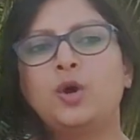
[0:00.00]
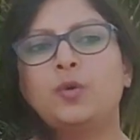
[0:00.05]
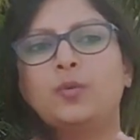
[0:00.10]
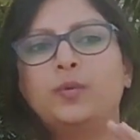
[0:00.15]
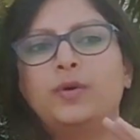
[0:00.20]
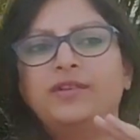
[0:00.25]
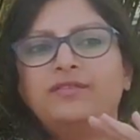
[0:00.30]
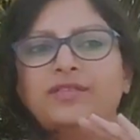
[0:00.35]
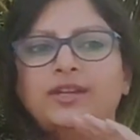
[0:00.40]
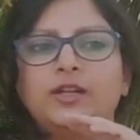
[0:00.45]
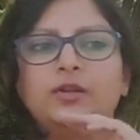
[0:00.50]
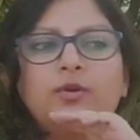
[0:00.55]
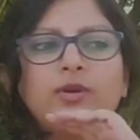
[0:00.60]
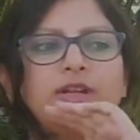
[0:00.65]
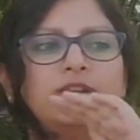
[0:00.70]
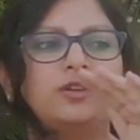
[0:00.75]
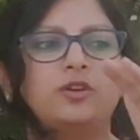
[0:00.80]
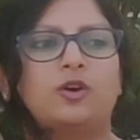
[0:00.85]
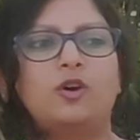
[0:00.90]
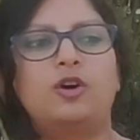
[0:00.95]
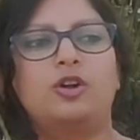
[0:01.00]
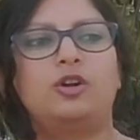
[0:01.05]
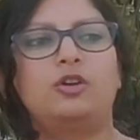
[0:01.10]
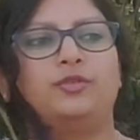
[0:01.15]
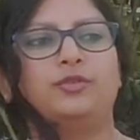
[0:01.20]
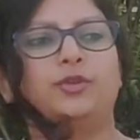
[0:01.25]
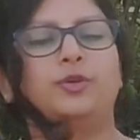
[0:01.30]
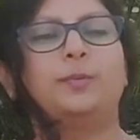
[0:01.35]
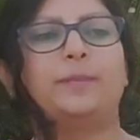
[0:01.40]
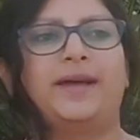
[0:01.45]
When we look at all of
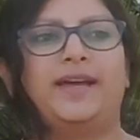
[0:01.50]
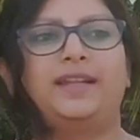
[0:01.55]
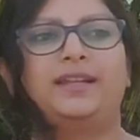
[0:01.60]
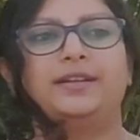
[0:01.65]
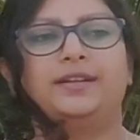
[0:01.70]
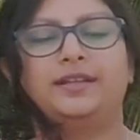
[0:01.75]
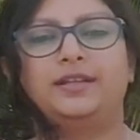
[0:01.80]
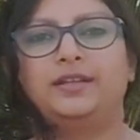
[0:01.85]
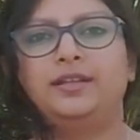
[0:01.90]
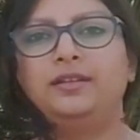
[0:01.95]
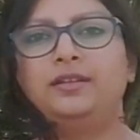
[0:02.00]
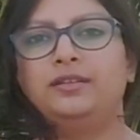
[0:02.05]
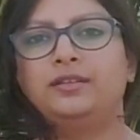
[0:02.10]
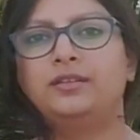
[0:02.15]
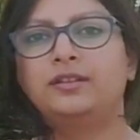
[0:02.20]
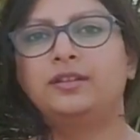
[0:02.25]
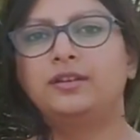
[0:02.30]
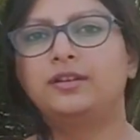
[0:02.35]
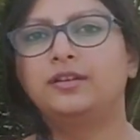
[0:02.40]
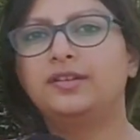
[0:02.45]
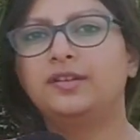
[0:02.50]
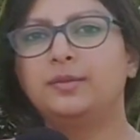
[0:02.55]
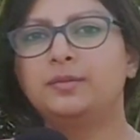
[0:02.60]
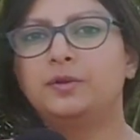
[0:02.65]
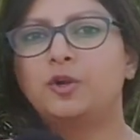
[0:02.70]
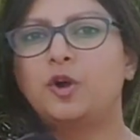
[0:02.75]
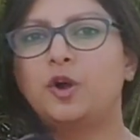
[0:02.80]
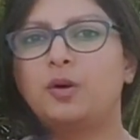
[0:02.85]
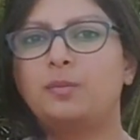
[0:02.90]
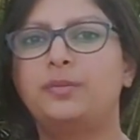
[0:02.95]
humanity, there are some
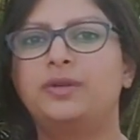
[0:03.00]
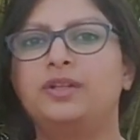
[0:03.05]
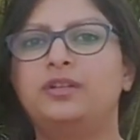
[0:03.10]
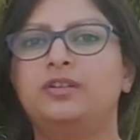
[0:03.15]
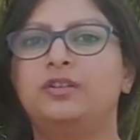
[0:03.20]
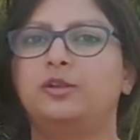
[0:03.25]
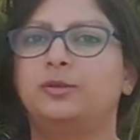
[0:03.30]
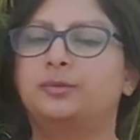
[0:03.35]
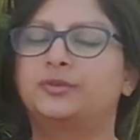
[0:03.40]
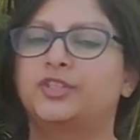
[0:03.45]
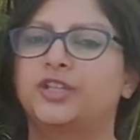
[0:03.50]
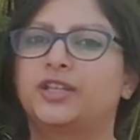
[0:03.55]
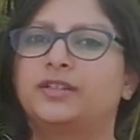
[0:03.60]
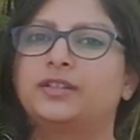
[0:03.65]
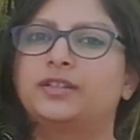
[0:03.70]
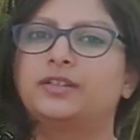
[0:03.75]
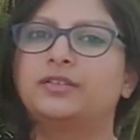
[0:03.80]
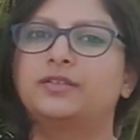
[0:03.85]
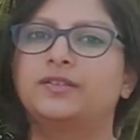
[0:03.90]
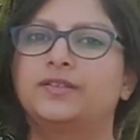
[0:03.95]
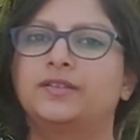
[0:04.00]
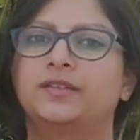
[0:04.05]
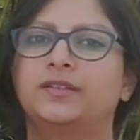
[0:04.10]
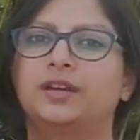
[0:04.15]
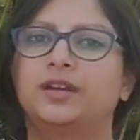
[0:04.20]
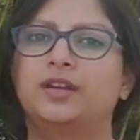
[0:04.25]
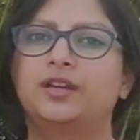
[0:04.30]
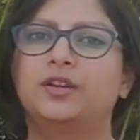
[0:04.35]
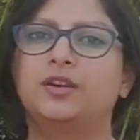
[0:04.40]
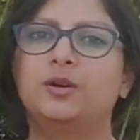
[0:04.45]
common objectives
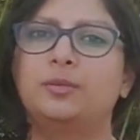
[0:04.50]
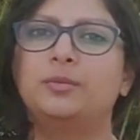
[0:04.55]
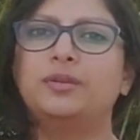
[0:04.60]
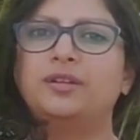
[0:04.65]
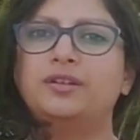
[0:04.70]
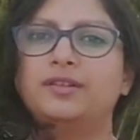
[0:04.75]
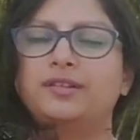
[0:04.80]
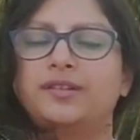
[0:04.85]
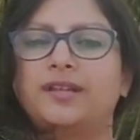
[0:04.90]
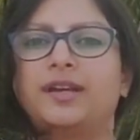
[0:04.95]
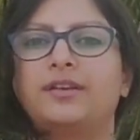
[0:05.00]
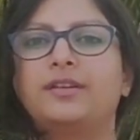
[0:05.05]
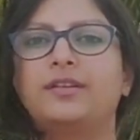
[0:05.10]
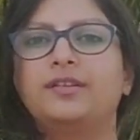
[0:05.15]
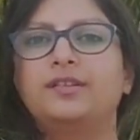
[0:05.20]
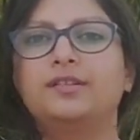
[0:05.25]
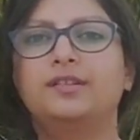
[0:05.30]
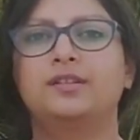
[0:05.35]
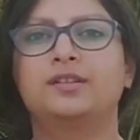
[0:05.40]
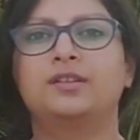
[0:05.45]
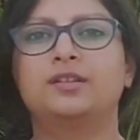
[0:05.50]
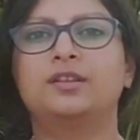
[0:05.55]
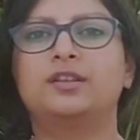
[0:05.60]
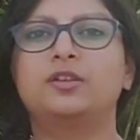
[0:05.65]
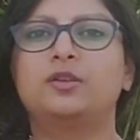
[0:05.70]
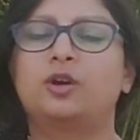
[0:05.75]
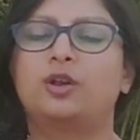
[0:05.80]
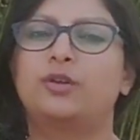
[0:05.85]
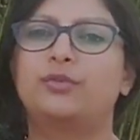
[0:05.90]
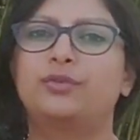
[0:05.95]
and common desires that
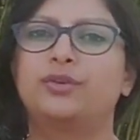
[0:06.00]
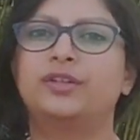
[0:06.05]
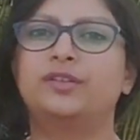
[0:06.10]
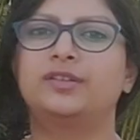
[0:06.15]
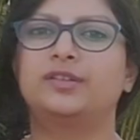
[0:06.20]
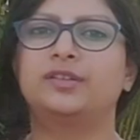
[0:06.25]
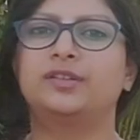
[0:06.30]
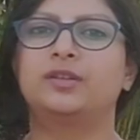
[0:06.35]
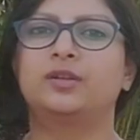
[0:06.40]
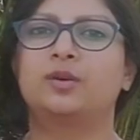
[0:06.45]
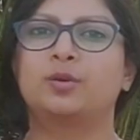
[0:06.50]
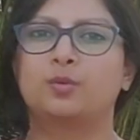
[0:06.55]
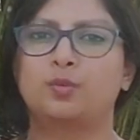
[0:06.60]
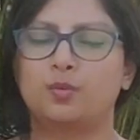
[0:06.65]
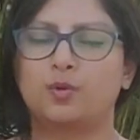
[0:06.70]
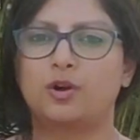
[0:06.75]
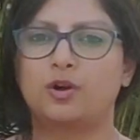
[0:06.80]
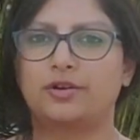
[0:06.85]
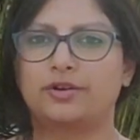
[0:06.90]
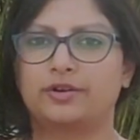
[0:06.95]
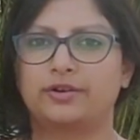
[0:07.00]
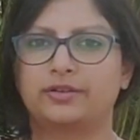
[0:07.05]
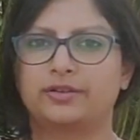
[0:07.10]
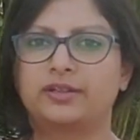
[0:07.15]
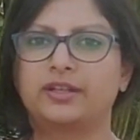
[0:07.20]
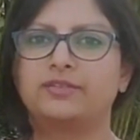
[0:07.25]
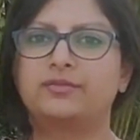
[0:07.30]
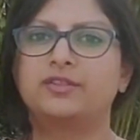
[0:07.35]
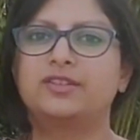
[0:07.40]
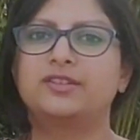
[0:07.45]
all of us want,
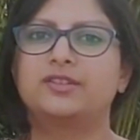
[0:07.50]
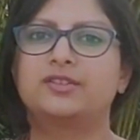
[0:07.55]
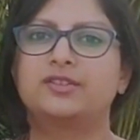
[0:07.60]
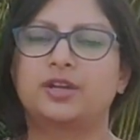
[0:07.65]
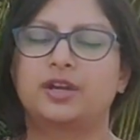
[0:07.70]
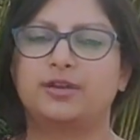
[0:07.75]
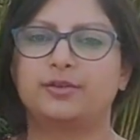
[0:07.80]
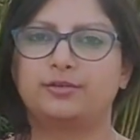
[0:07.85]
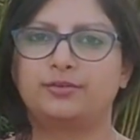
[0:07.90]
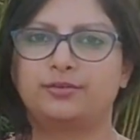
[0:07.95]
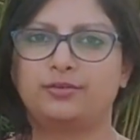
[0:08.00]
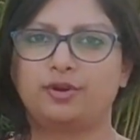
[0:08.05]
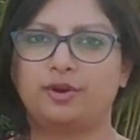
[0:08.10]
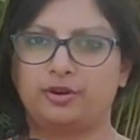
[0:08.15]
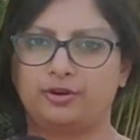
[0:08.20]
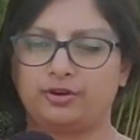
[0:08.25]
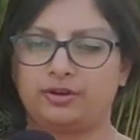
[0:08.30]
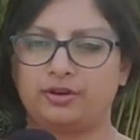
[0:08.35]
that we strive for.